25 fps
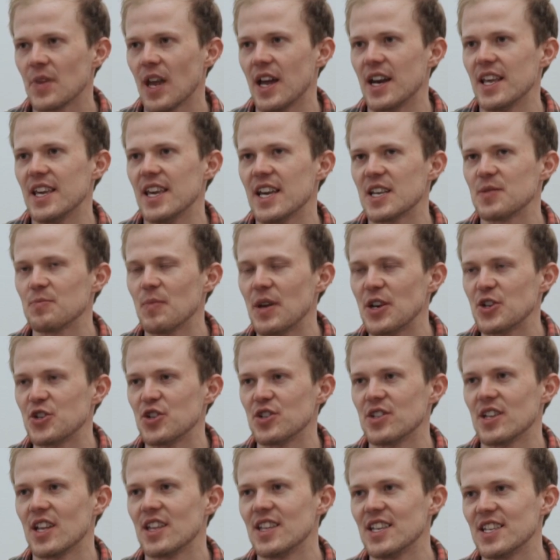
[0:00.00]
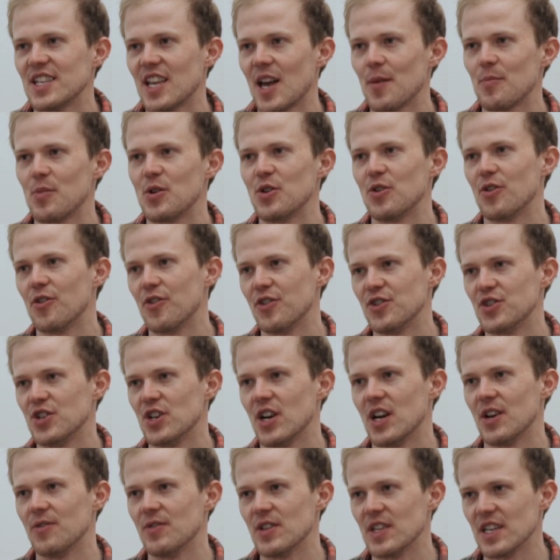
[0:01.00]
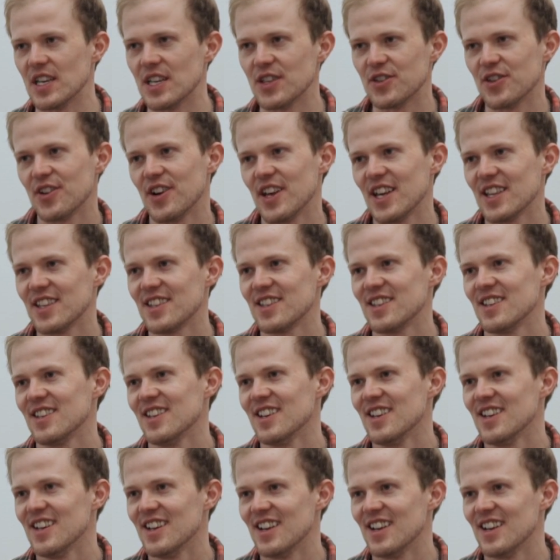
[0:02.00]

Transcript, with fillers: And he has mentioned that this happened originally with internet.